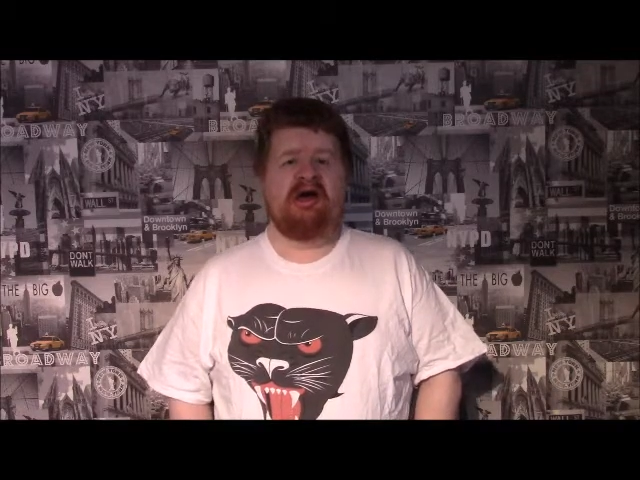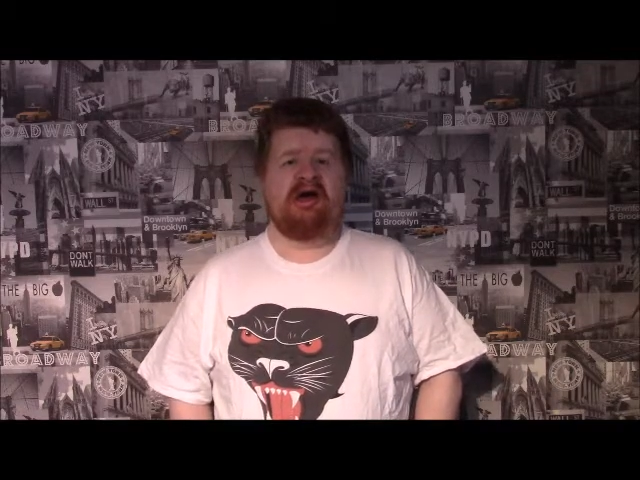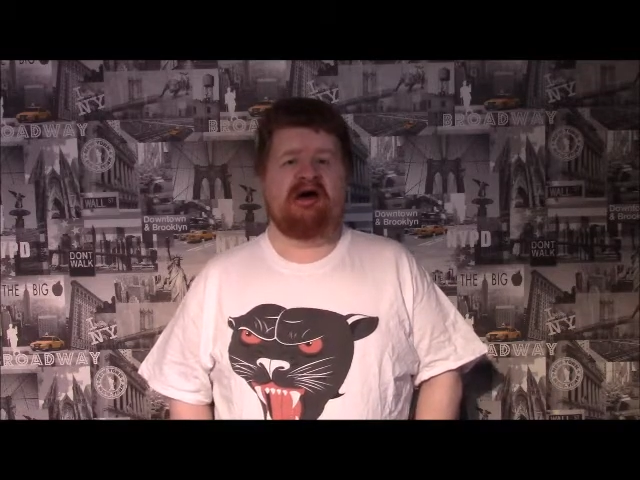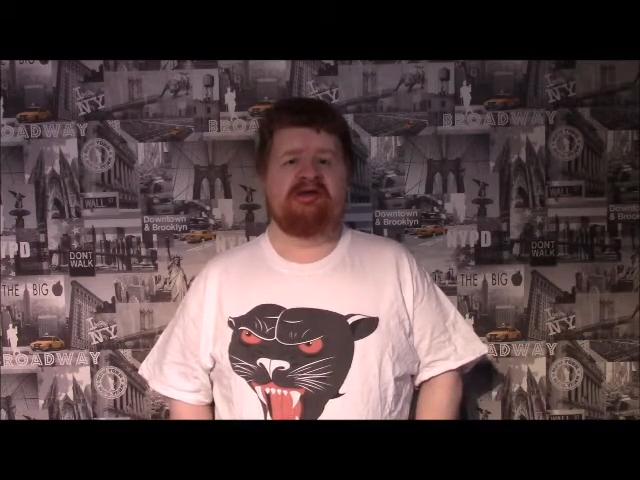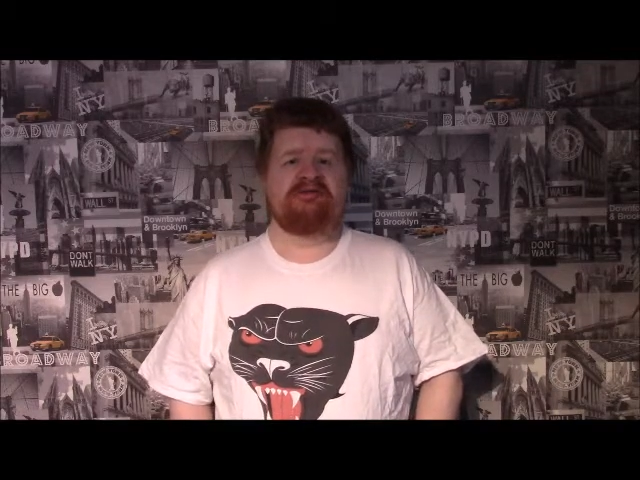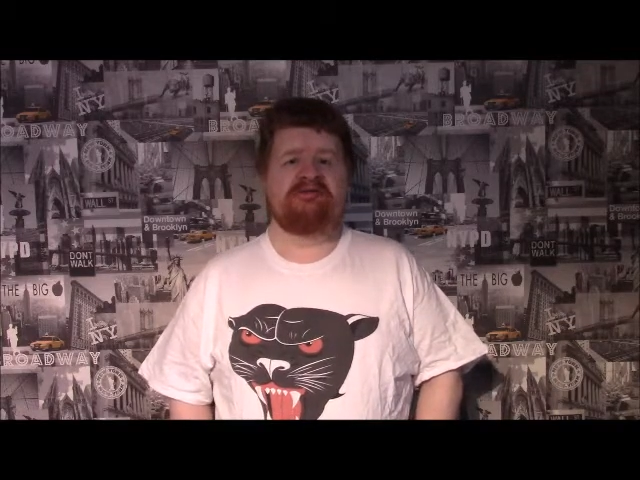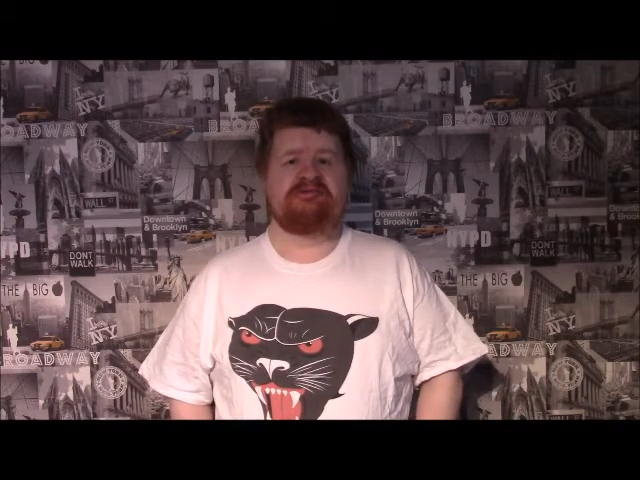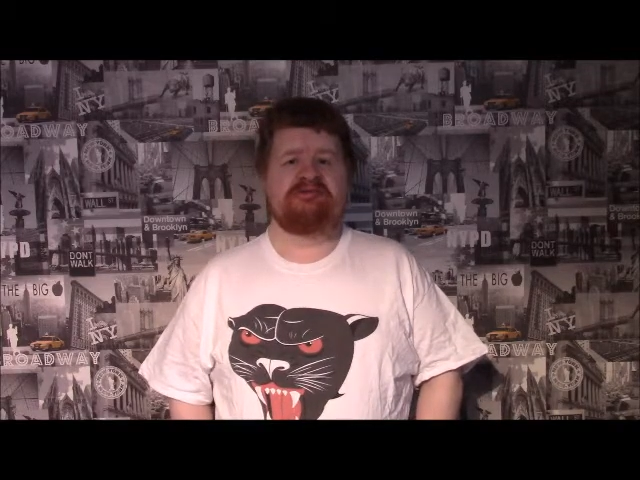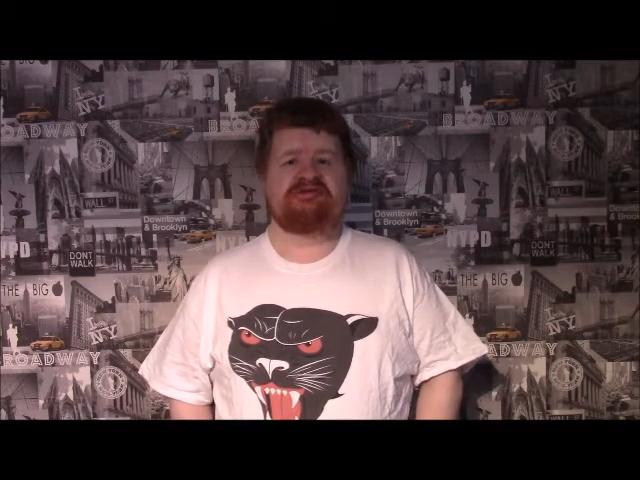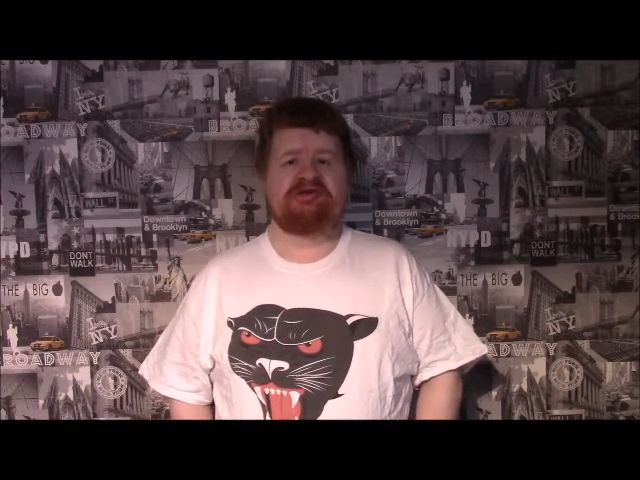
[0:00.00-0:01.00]
and
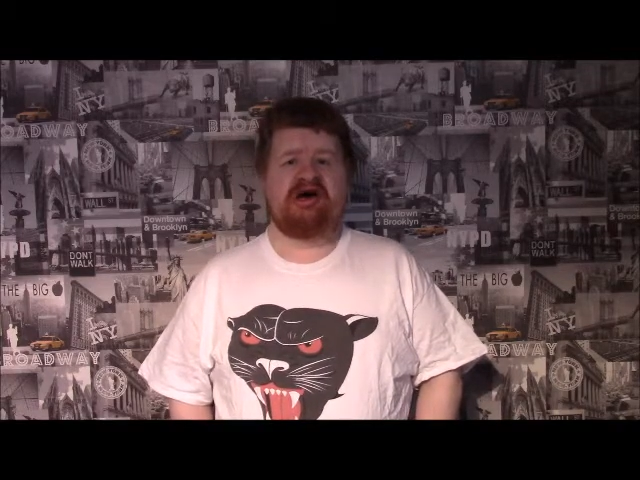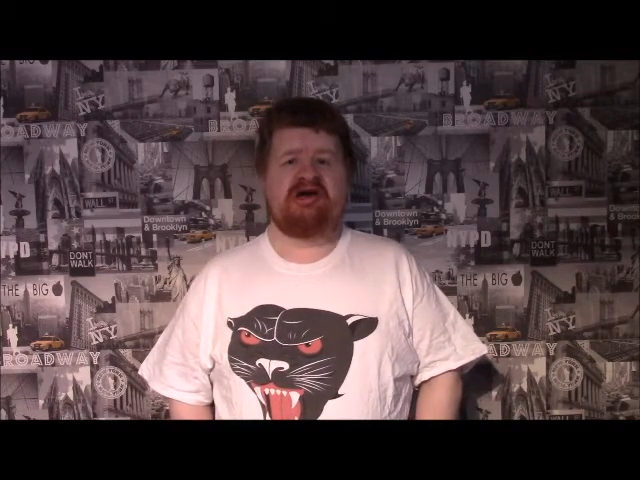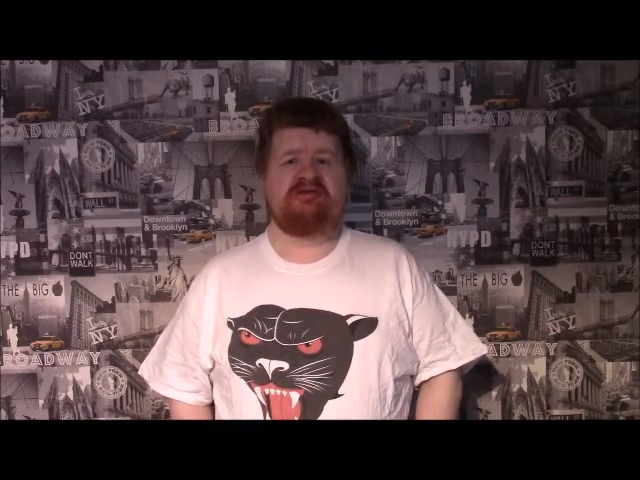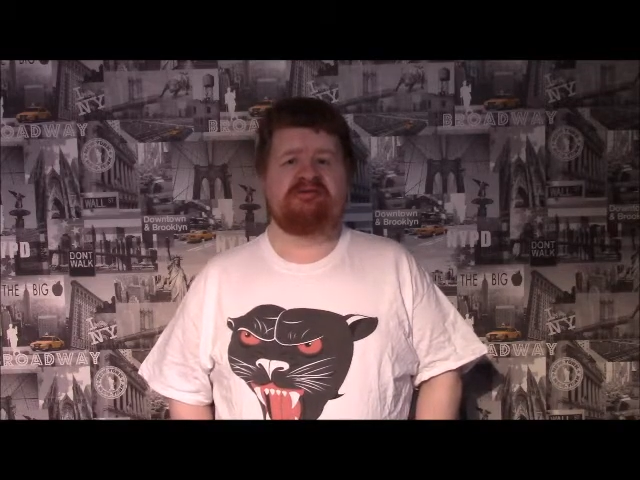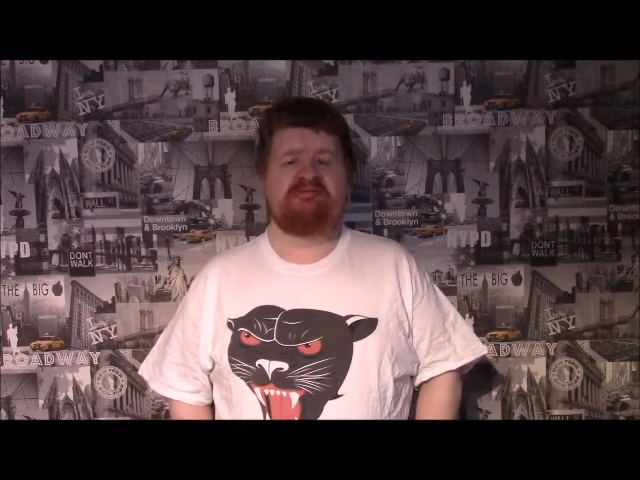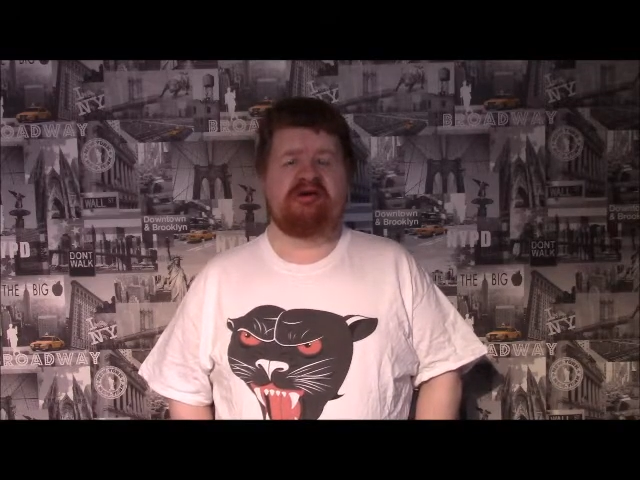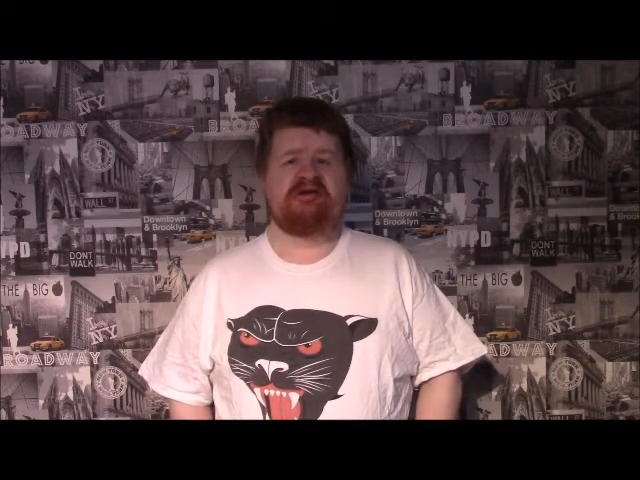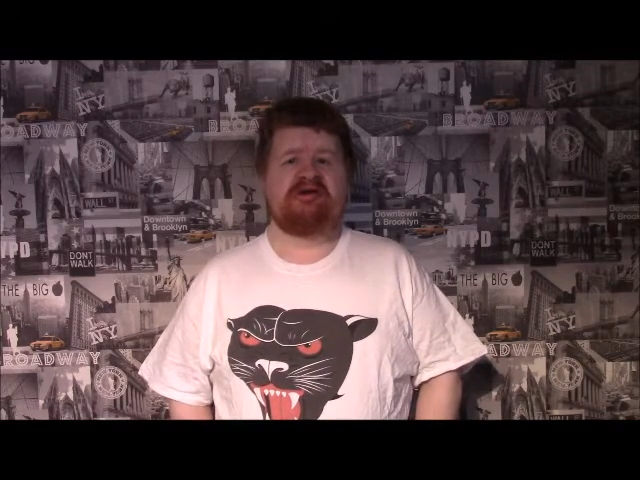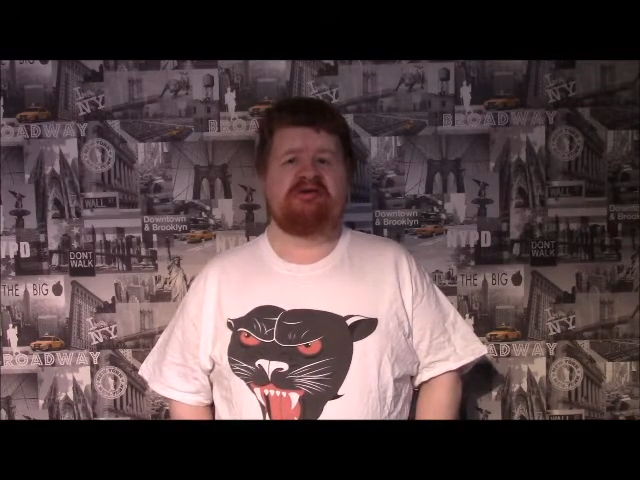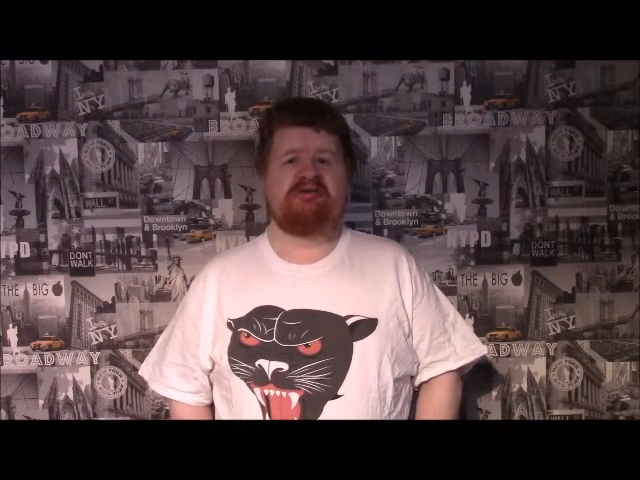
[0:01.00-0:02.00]
Jan's
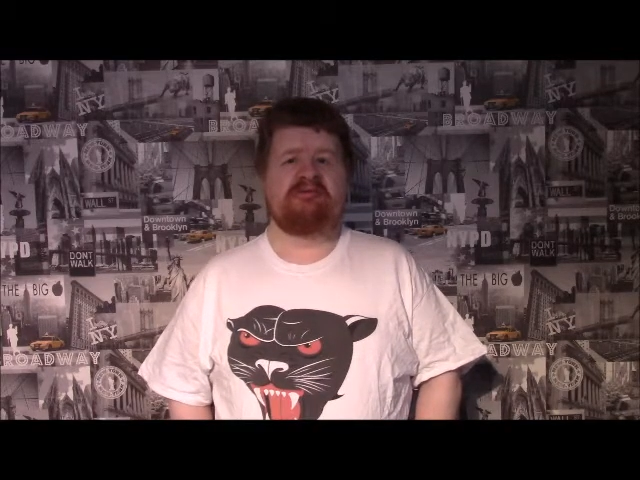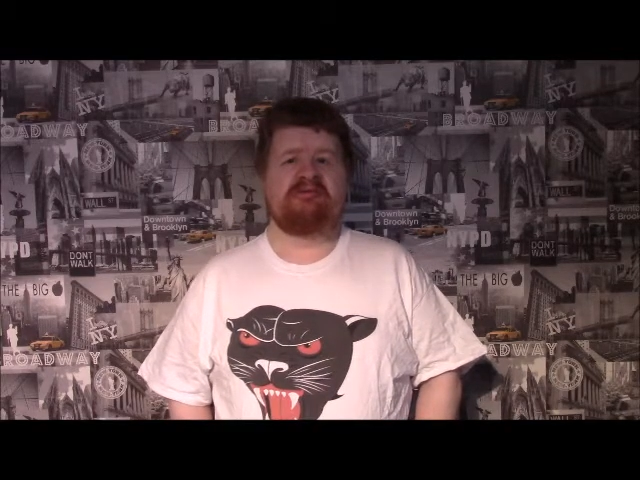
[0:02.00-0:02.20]
mother